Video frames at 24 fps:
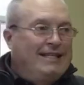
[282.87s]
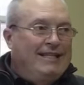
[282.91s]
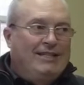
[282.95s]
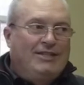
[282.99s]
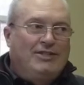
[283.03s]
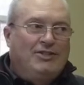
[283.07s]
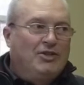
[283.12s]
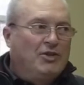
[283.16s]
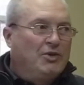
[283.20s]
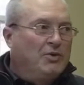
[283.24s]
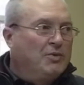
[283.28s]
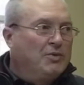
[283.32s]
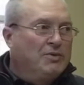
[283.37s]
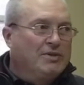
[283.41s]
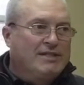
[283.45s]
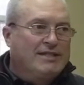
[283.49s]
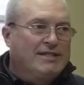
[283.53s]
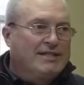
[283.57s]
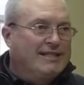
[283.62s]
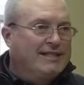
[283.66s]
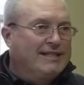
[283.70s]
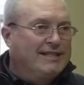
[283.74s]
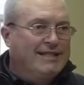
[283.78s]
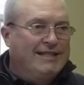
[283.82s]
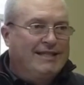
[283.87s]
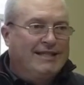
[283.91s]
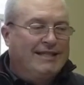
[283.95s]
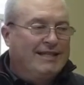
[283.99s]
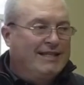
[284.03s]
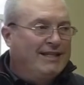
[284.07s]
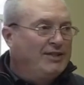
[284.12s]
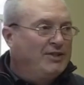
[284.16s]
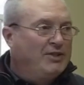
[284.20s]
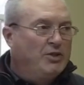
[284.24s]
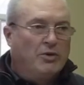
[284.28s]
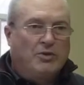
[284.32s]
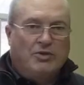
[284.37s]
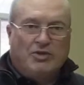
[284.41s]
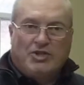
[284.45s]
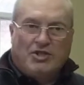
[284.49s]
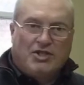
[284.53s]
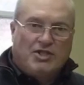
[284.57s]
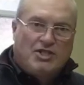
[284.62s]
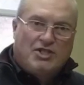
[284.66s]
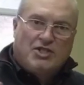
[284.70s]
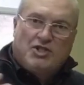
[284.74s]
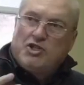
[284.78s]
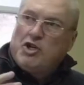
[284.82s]
Don't uh, don't
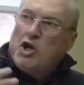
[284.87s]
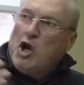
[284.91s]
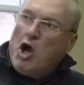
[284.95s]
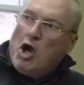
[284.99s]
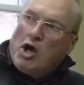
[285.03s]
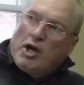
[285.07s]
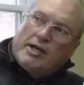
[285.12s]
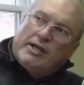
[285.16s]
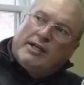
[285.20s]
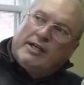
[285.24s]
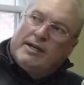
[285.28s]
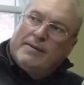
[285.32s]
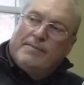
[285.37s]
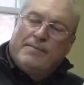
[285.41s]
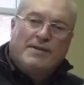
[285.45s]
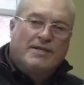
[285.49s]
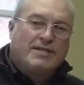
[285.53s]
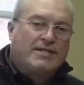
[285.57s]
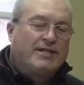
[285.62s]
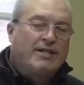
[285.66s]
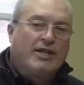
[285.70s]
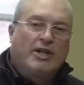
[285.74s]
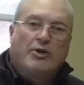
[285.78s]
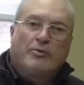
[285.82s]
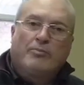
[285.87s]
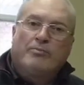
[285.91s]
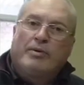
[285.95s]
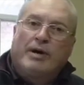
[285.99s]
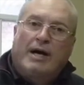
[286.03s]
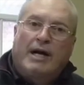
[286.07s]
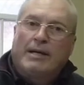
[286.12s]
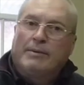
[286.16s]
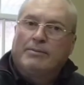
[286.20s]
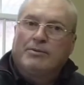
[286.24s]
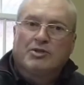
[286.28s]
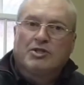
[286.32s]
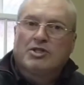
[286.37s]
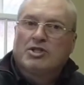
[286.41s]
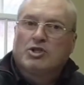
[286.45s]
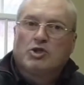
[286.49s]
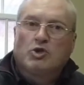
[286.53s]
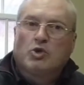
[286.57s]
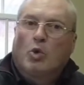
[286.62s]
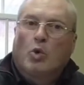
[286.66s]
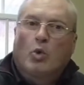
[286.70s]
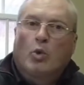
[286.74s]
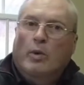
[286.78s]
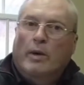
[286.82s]
just chalk it up as another Bible
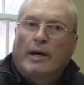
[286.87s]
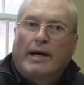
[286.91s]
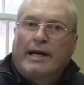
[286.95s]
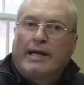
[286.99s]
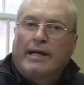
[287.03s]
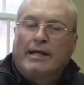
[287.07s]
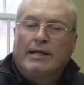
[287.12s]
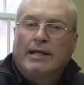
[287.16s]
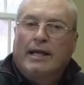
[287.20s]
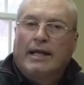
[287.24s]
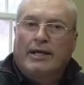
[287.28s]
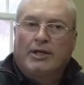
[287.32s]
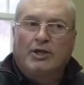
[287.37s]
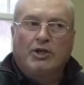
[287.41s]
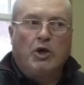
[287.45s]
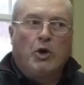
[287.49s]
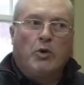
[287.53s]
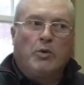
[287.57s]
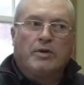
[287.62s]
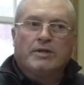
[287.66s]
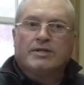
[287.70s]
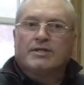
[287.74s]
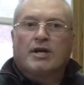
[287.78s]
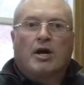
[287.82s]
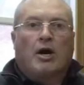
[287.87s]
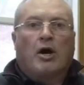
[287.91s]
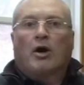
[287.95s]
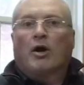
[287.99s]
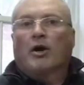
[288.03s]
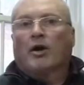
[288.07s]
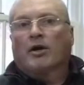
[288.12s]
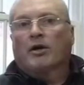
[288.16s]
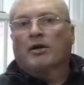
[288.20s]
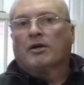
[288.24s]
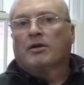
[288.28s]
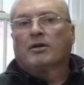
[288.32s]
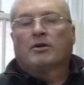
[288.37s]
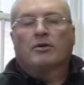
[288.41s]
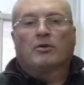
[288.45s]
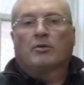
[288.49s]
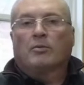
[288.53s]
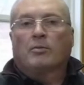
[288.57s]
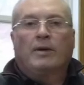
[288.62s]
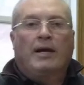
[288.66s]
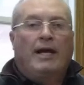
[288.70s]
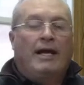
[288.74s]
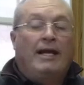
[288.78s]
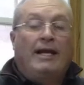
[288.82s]
story like Noah's Ark
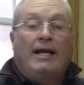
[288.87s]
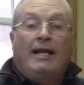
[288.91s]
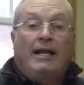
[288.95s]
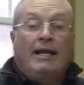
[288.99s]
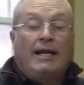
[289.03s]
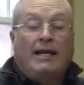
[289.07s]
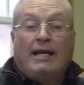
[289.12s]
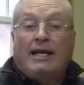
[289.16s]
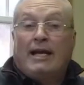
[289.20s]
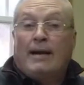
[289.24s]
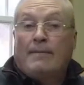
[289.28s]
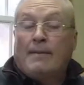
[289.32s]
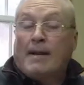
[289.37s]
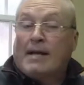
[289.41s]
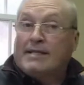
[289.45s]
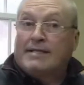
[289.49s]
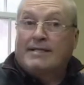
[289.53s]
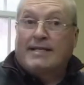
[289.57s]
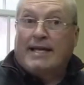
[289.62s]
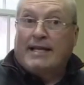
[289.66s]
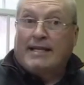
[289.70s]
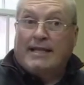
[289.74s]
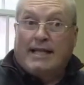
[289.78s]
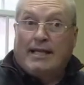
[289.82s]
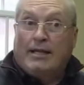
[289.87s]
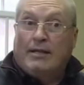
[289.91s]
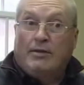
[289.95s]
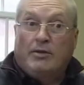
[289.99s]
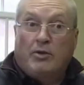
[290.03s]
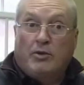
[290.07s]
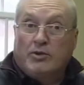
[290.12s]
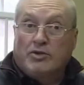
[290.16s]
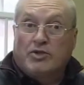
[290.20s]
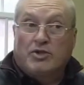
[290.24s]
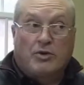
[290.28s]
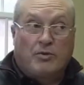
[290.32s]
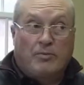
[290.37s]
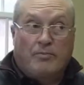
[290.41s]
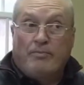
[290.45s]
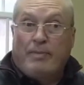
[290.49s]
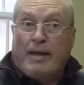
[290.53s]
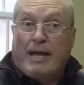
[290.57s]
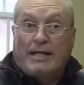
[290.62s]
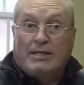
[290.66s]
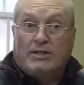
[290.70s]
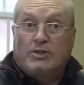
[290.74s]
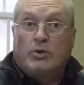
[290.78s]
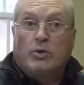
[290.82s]
or and again I'm not saying that those are
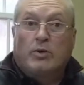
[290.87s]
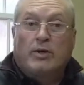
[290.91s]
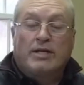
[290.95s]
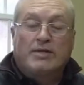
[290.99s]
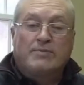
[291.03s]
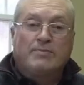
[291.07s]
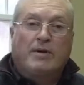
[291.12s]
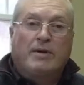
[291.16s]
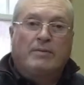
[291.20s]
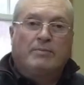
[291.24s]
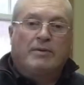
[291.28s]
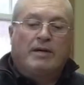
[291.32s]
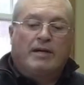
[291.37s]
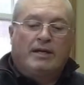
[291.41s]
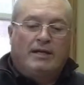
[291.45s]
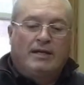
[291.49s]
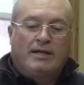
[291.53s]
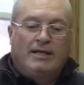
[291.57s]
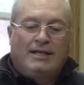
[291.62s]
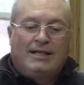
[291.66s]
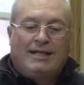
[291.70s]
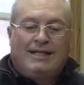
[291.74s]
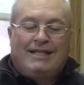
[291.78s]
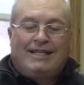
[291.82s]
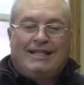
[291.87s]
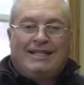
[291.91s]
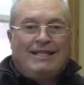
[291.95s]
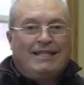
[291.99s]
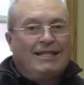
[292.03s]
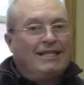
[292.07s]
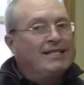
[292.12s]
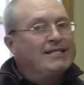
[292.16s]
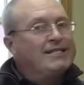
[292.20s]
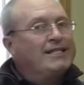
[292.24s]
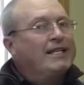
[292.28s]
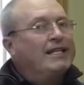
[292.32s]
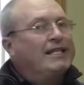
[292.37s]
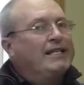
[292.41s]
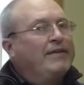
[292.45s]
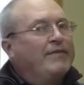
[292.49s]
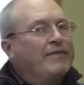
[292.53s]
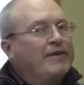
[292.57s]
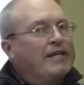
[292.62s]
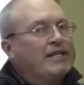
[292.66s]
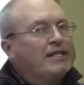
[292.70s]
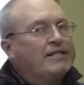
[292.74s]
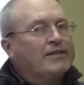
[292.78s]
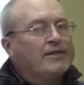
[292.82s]
bad stories but but the
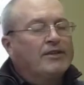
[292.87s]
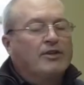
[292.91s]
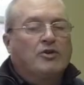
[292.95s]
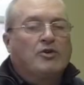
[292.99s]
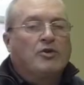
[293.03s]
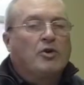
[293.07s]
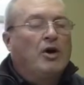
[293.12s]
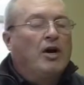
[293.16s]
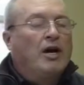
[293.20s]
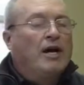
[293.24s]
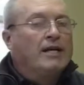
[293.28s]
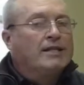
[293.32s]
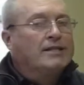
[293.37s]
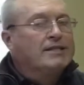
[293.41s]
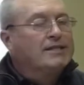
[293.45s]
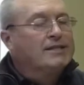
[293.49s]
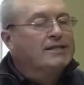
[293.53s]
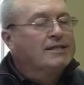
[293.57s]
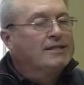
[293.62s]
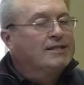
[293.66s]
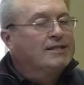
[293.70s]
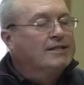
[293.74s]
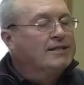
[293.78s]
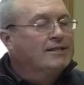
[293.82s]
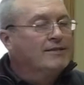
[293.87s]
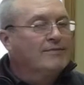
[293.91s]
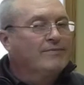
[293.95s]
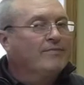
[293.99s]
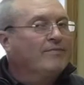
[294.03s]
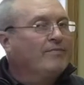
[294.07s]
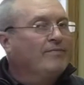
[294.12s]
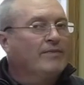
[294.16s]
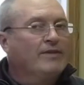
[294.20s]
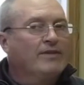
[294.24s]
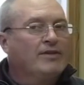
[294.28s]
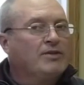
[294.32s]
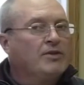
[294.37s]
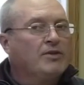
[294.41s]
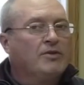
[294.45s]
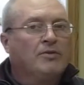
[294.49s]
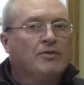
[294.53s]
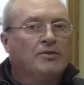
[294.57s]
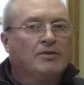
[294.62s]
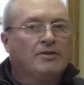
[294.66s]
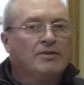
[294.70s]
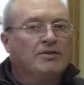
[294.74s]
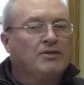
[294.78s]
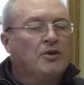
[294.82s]
significance of the cross
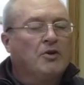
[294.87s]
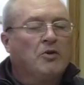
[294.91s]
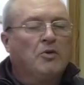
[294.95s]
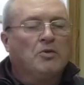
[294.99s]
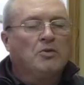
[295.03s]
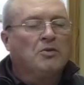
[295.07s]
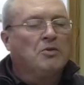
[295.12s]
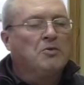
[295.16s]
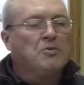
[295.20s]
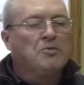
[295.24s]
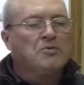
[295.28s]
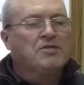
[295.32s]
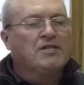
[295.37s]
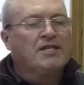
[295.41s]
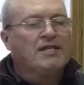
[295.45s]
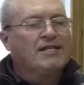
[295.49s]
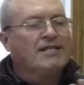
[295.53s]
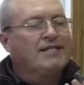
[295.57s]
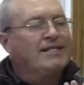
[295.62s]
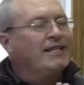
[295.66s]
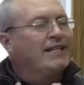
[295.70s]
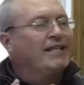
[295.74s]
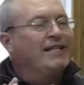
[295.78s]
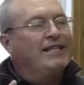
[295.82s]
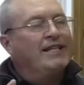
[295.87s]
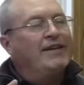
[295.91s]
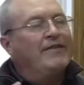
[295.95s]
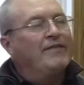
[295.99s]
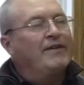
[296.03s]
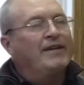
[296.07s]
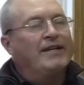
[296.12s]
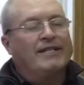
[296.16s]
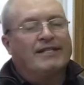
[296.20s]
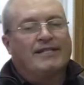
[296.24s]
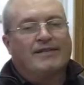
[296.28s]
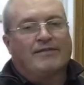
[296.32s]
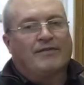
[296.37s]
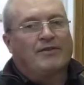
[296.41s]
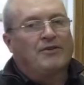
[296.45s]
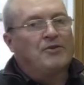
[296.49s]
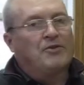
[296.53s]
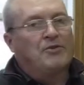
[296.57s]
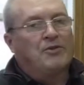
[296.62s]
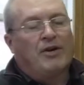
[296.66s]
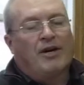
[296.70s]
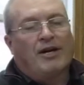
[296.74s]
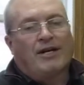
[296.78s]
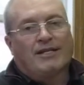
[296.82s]
don't don't lose the significance of the
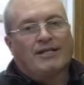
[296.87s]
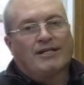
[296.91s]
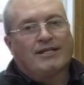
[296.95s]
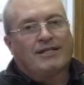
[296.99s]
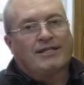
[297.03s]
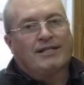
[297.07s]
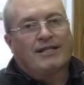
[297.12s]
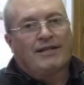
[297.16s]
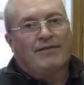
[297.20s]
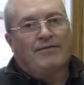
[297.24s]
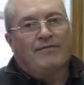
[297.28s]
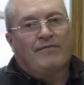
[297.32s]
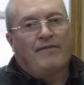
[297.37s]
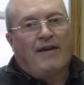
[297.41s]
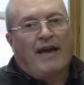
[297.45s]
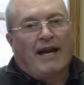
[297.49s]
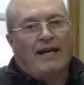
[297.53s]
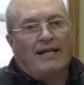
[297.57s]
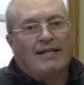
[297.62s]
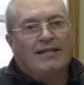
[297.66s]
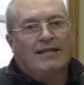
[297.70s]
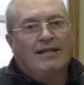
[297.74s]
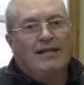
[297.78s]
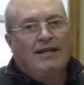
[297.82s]
cross. In fact,